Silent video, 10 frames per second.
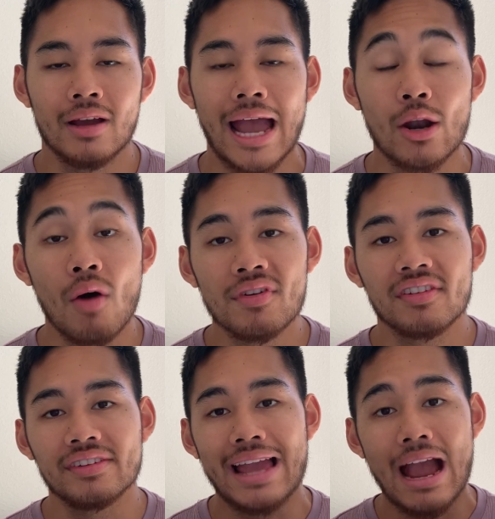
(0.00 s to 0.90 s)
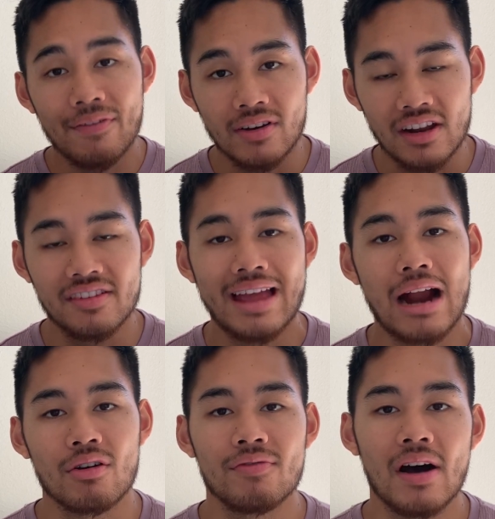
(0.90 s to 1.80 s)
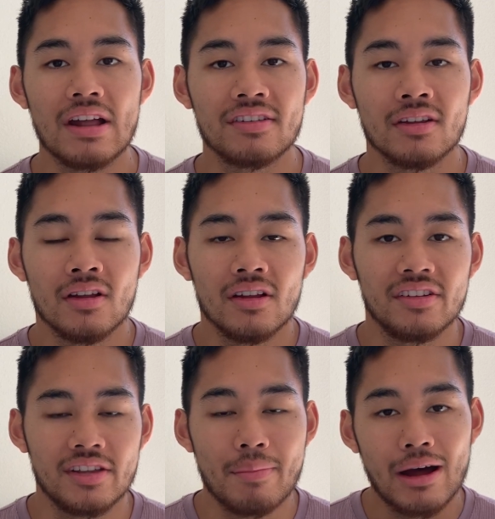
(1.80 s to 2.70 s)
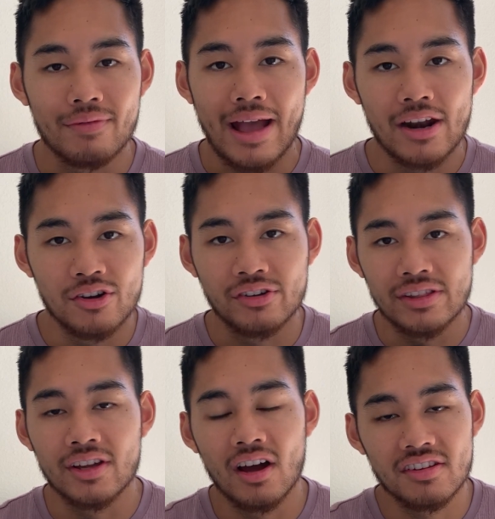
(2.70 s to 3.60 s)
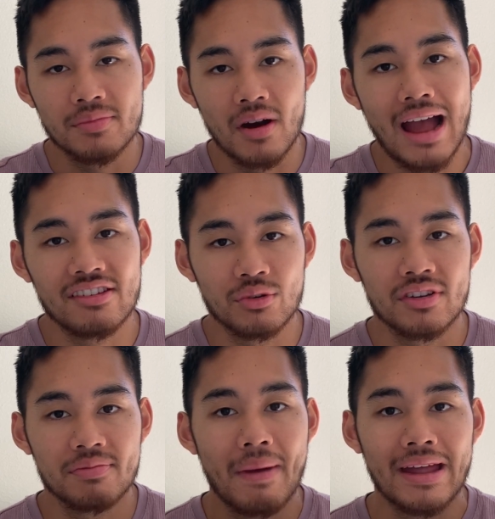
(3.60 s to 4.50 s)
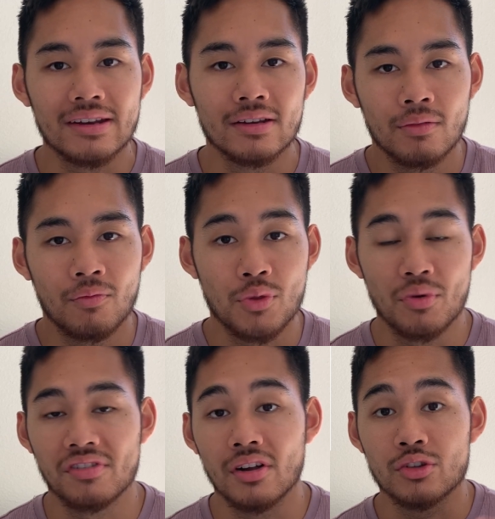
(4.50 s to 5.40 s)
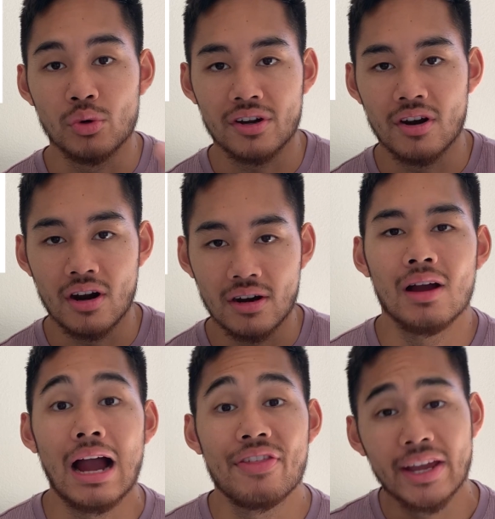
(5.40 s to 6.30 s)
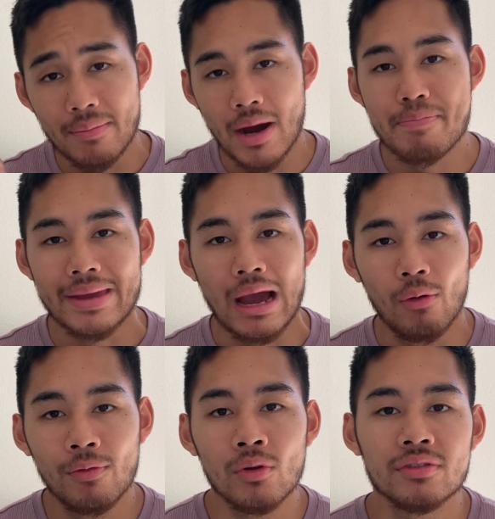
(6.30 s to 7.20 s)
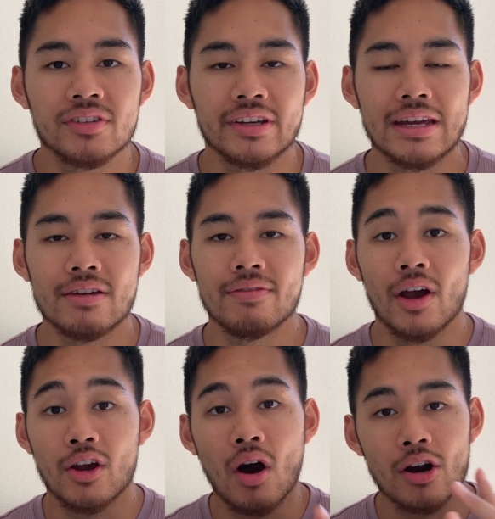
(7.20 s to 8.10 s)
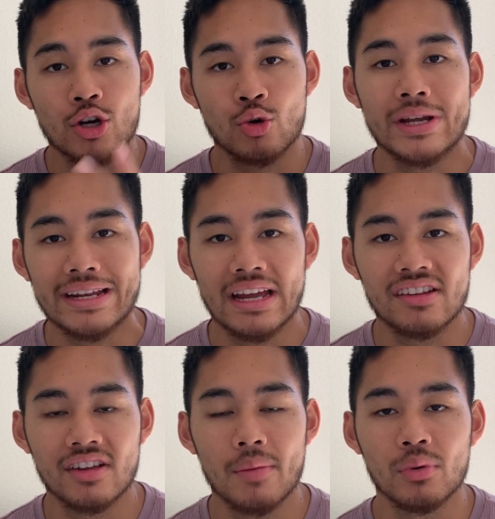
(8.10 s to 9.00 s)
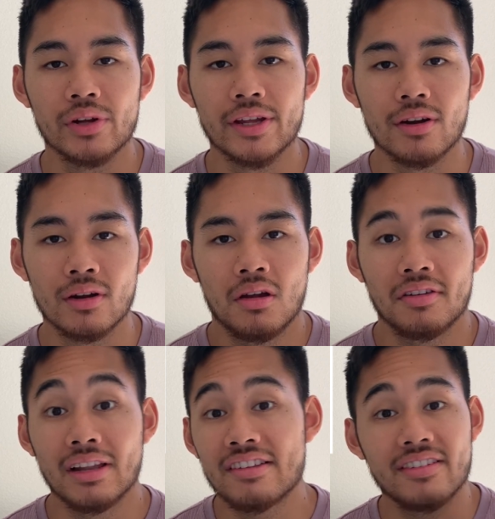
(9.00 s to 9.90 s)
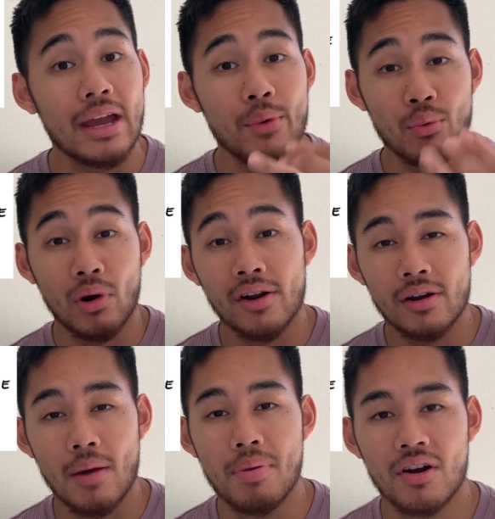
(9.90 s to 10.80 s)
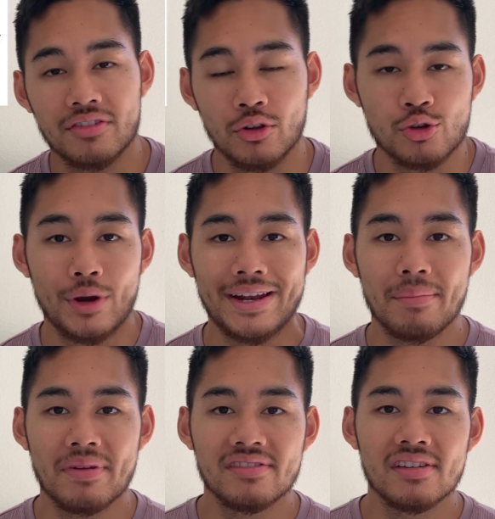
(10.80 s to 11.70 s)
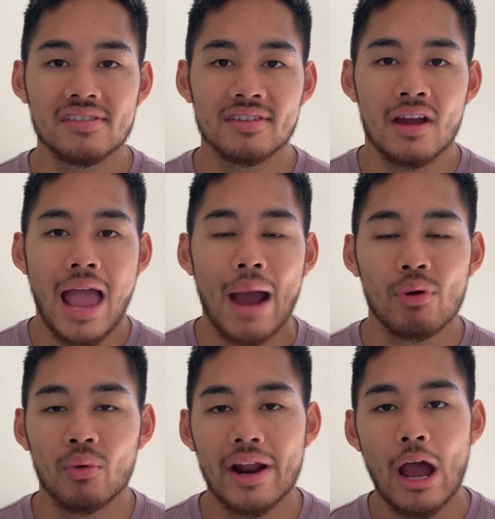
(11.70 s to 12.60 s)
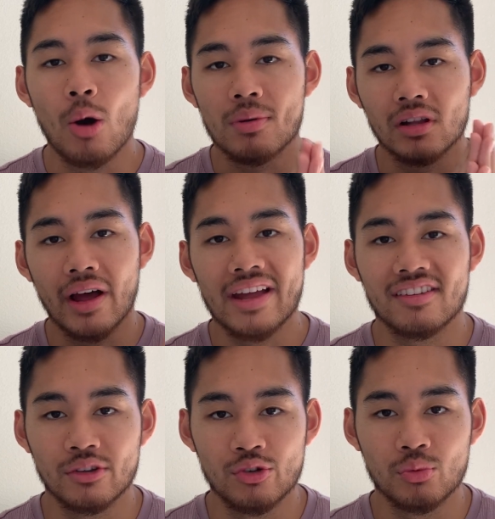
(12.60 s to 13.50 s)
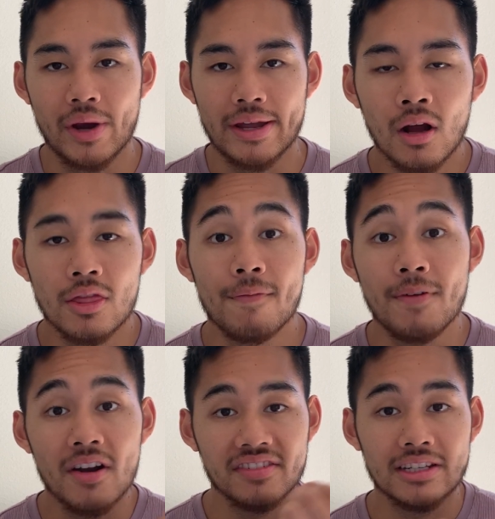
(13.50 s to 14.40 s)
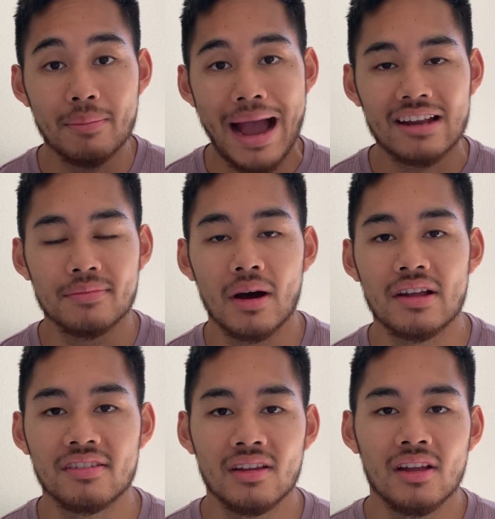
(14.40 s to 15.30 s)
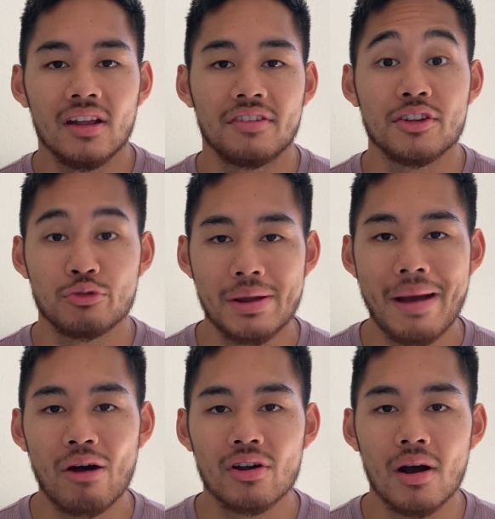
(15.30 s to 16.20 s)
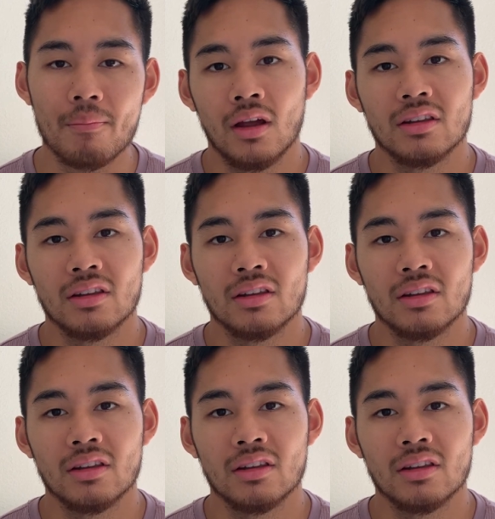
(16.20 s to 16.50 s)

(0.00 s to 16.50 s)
And obviously, effort and sacrifice is the amount of energy the customer has to expend for the result to occur. I think it might be helpful to give a concrete example here. So let's say we run a personal training business and we want to help clients lose weight. The first thing to maximize is the dream outcome.